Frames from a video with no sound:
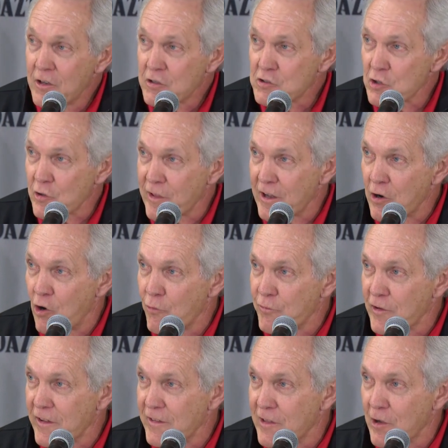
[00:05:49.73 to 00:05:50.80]
so that
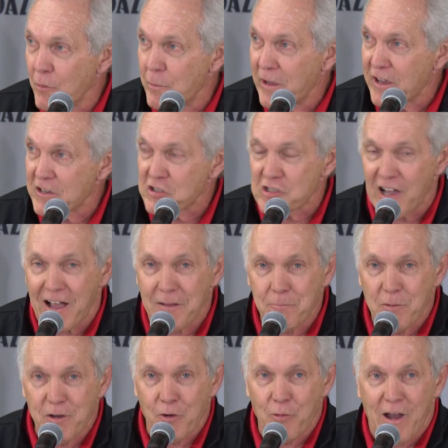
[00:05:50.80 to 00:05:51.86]
hopefully there'll be
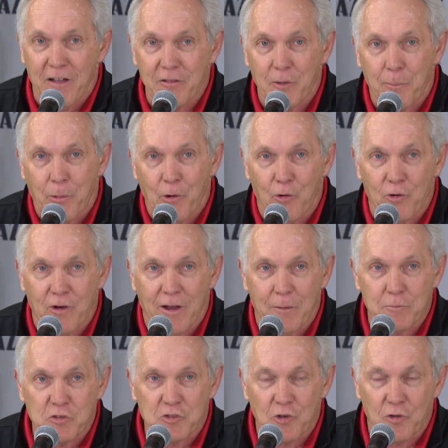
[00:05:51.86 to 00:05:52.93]
excitement around the
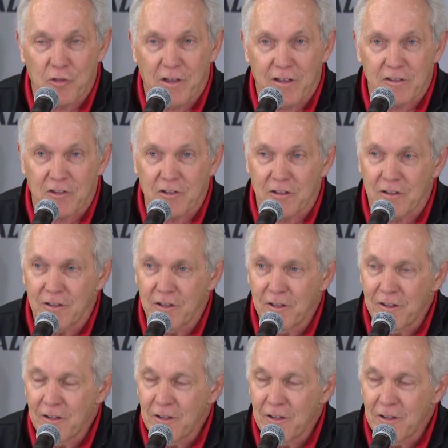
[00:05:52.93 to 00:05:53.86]
program so that the,